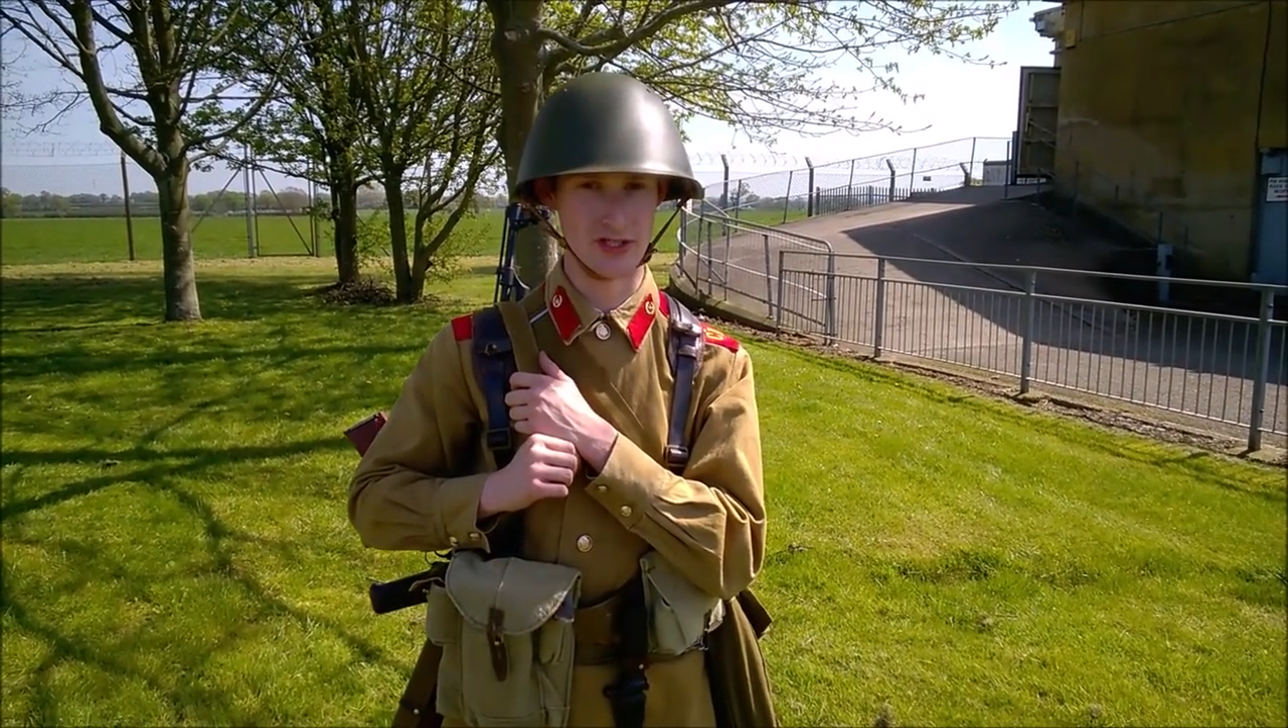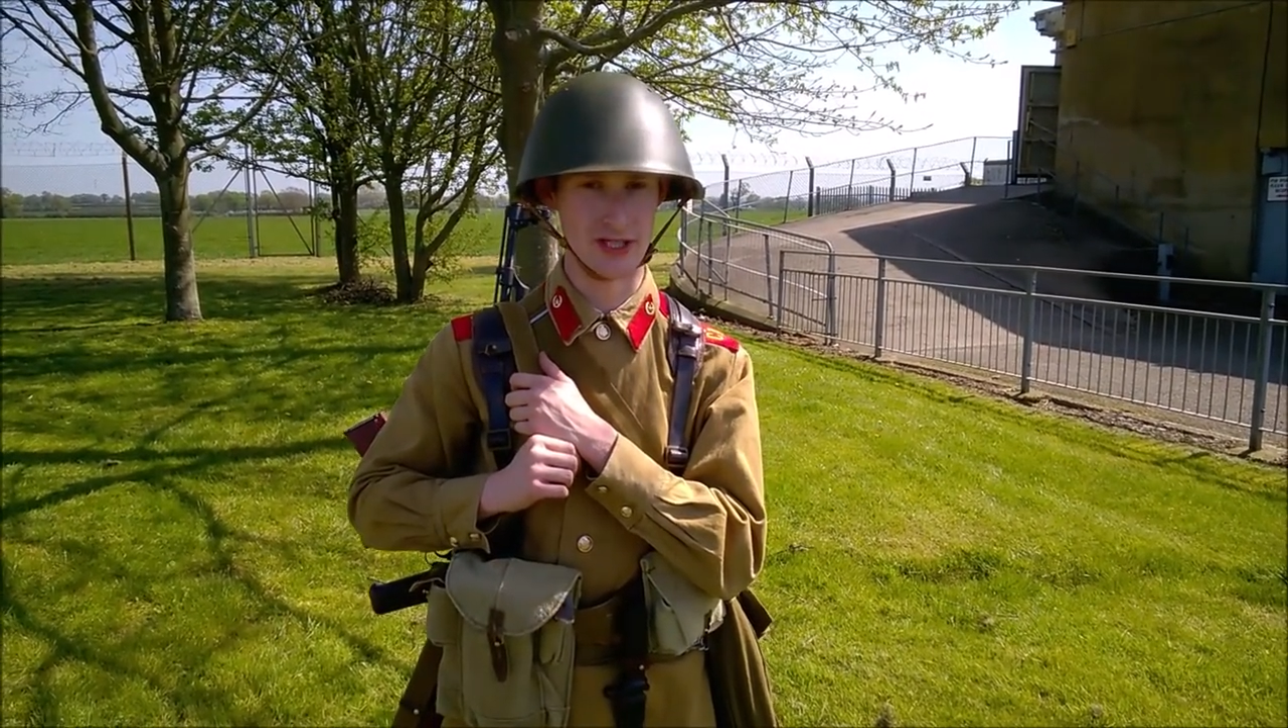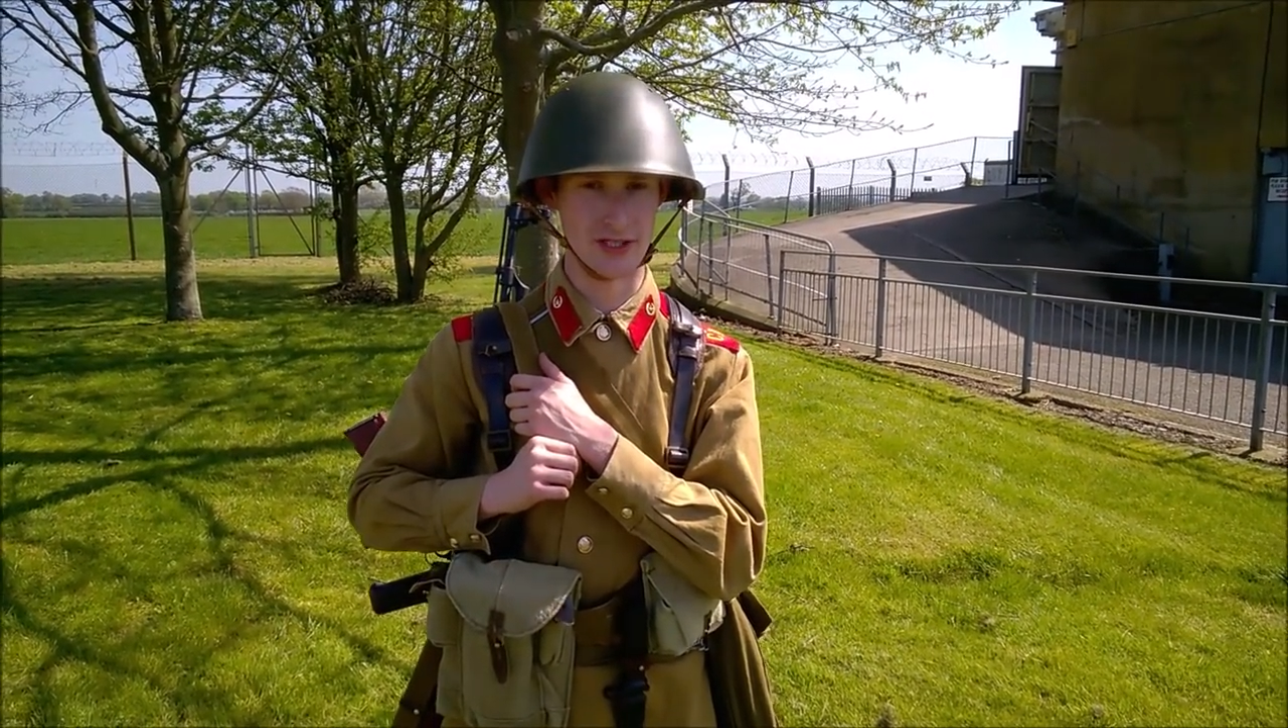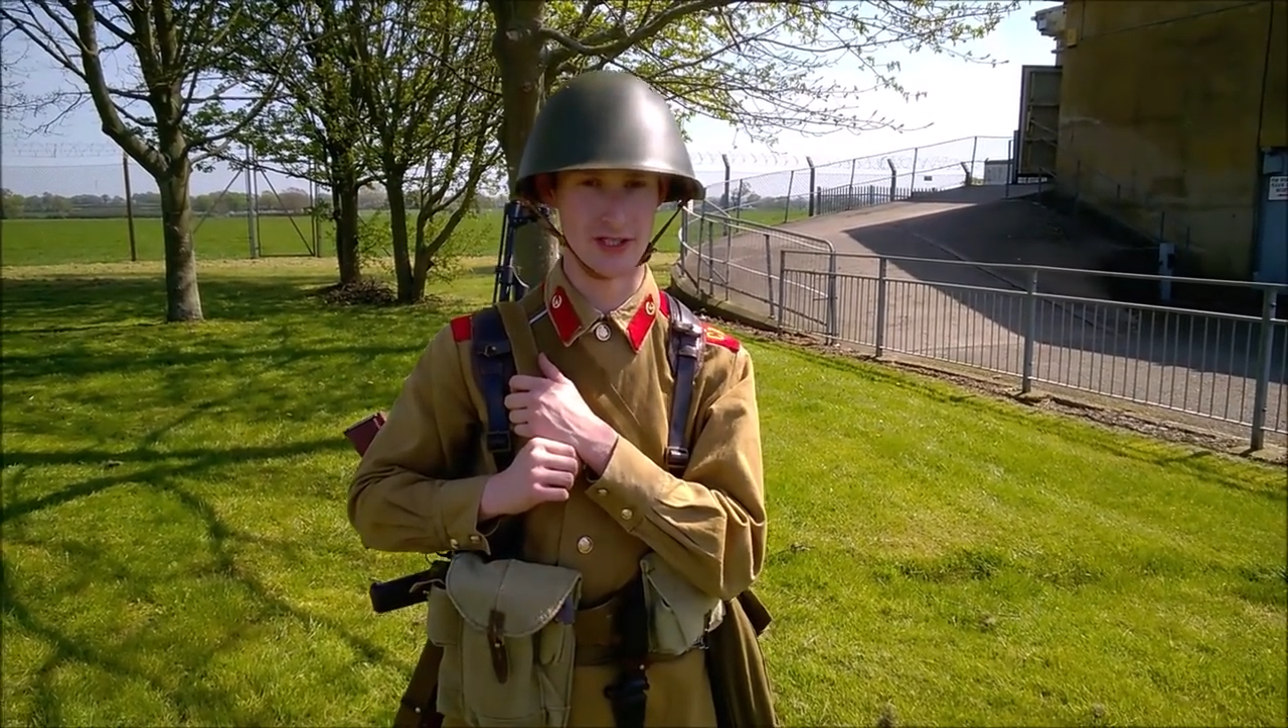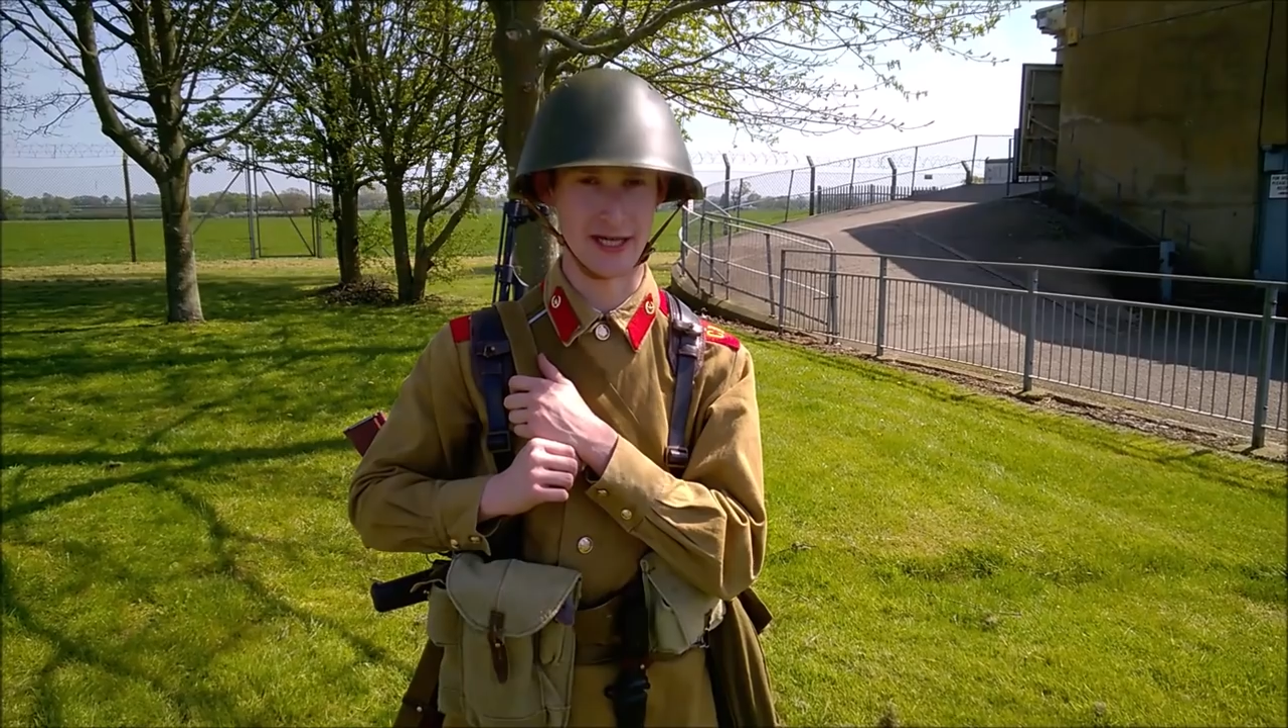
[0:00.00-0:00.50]

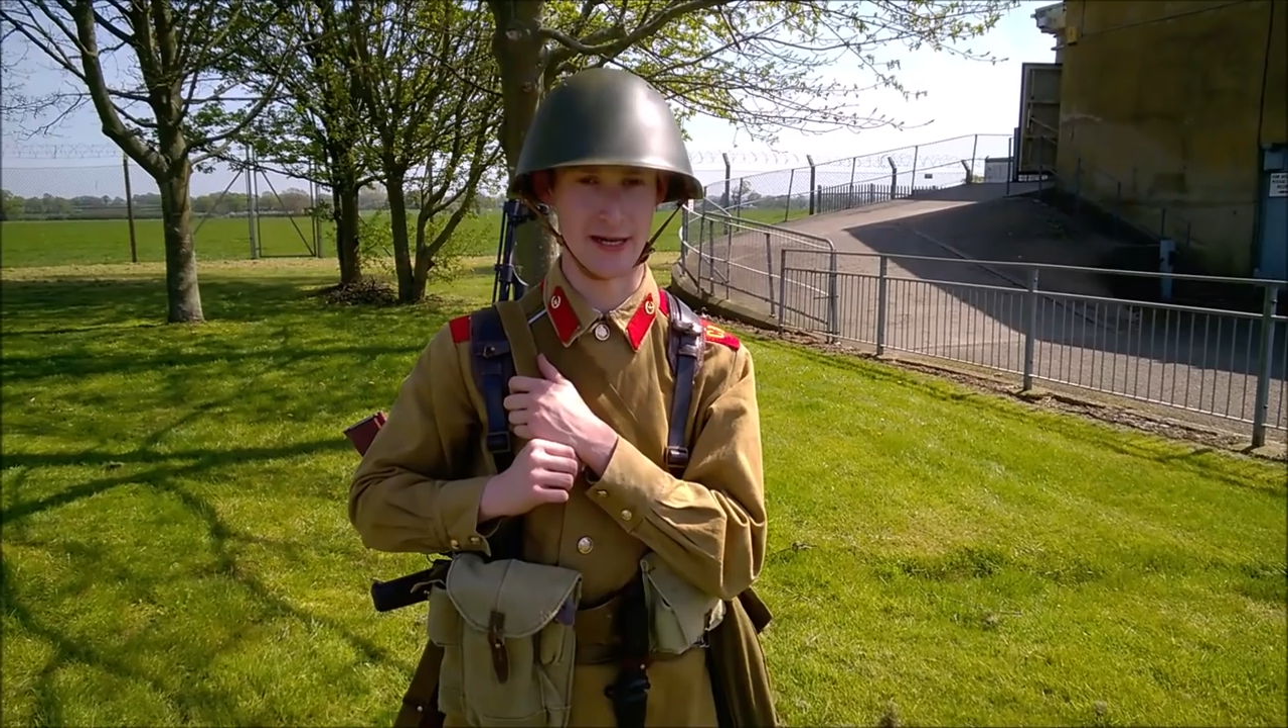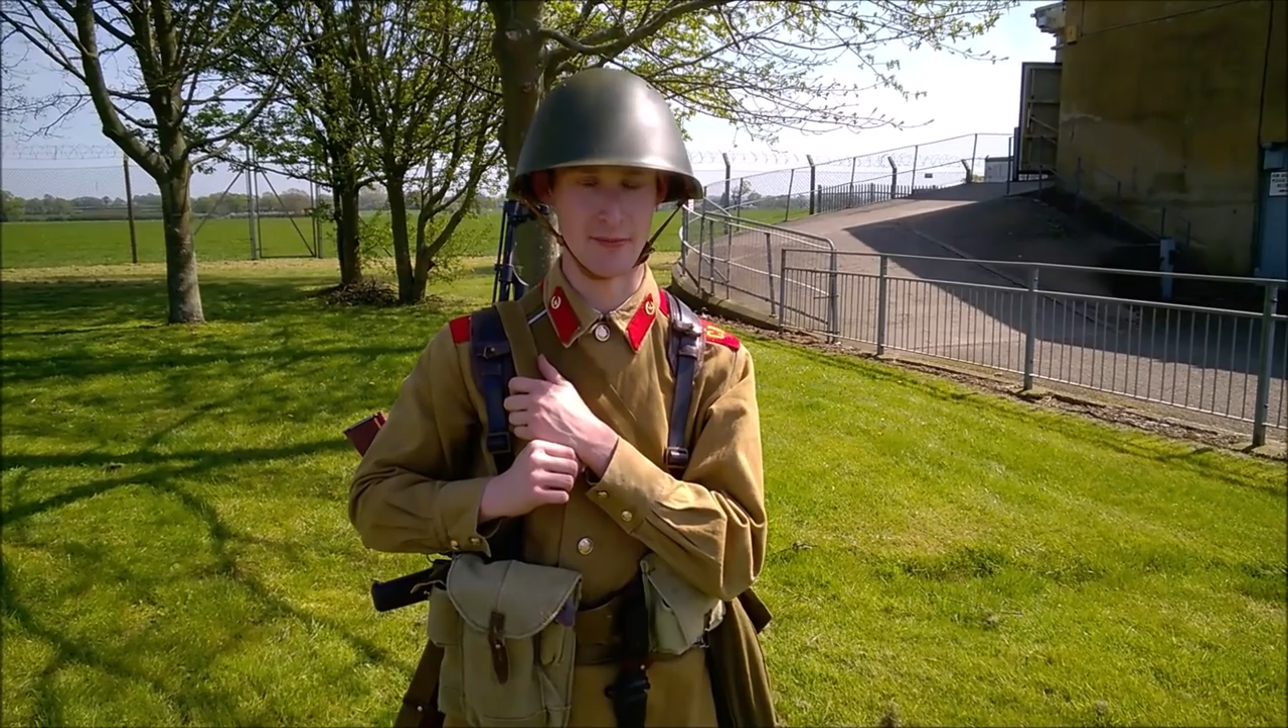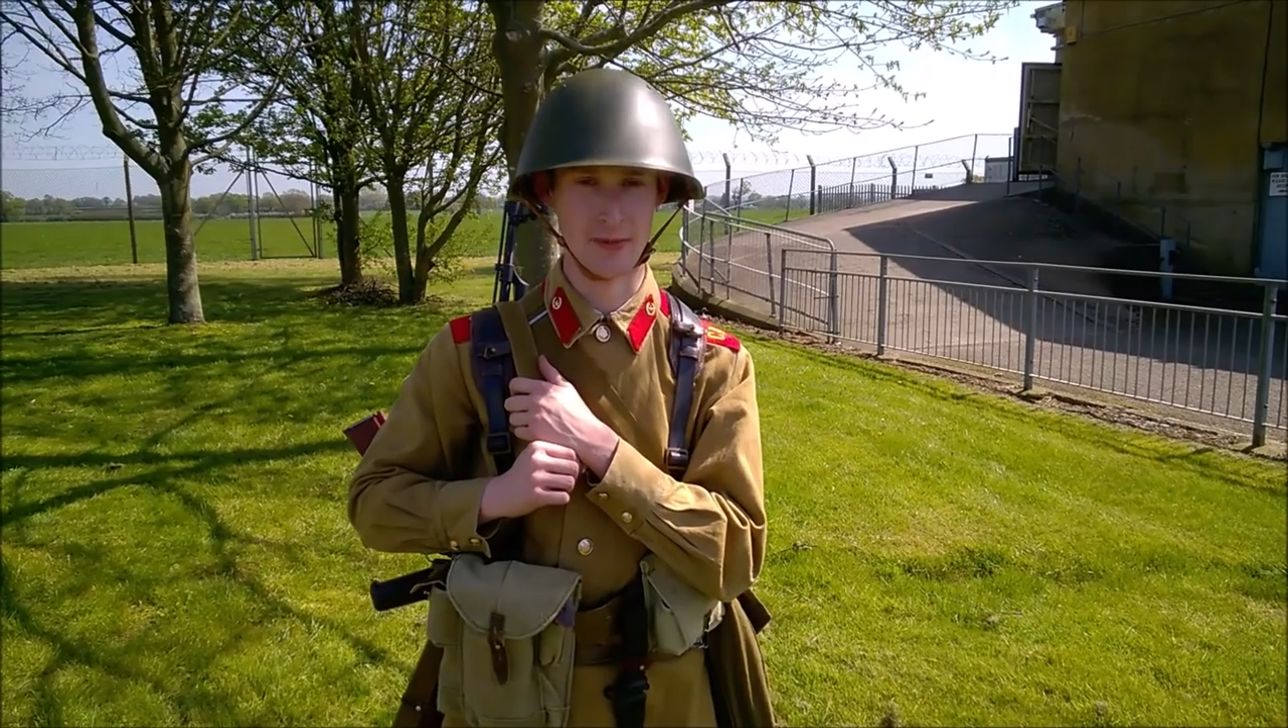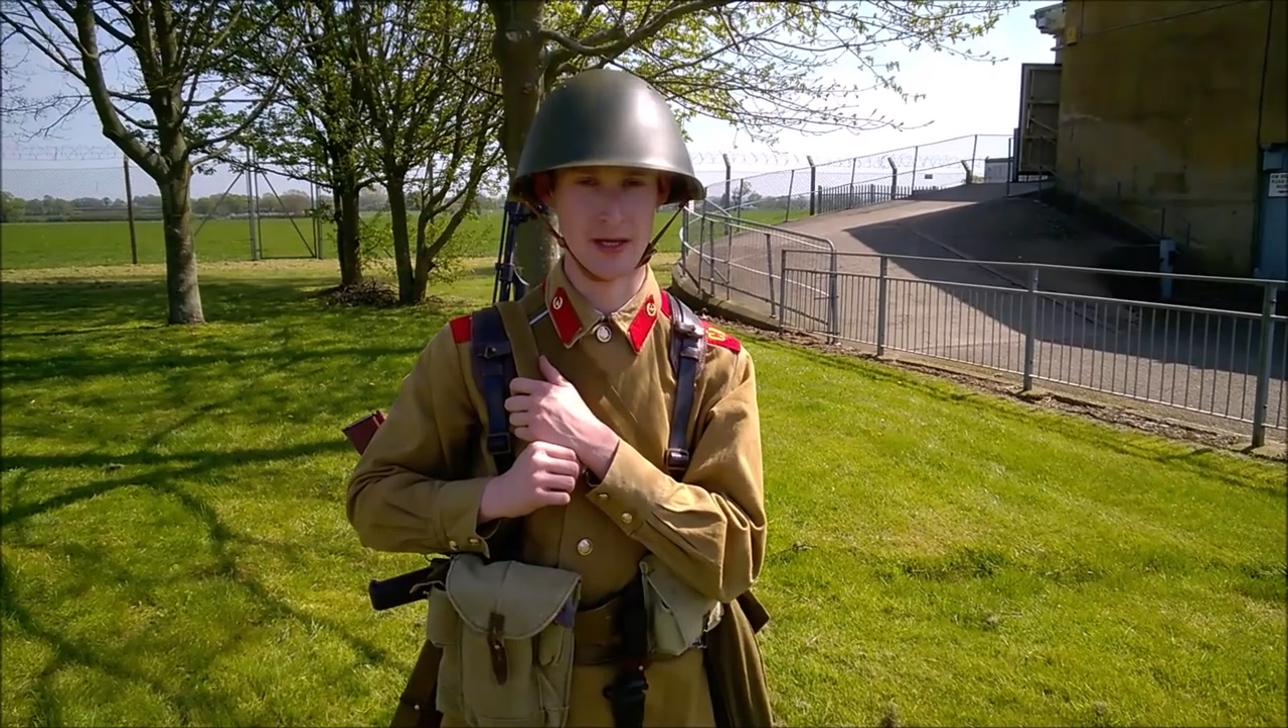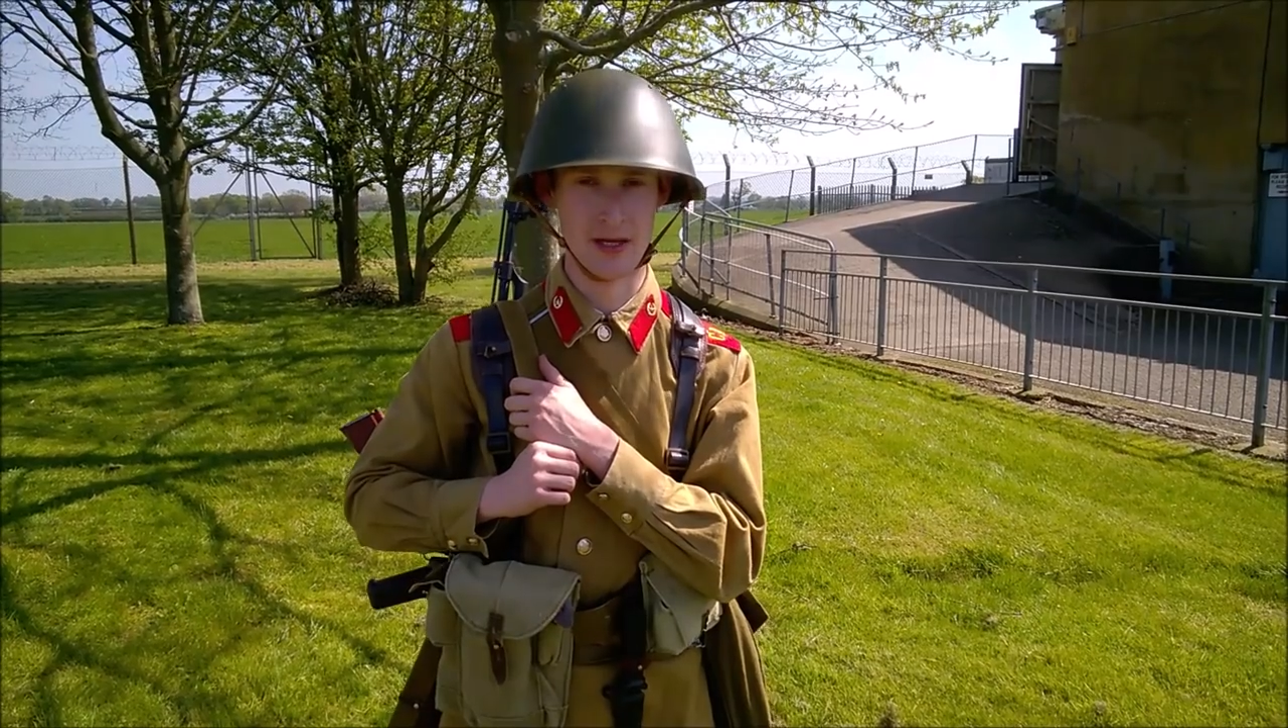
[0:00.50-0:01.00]
60M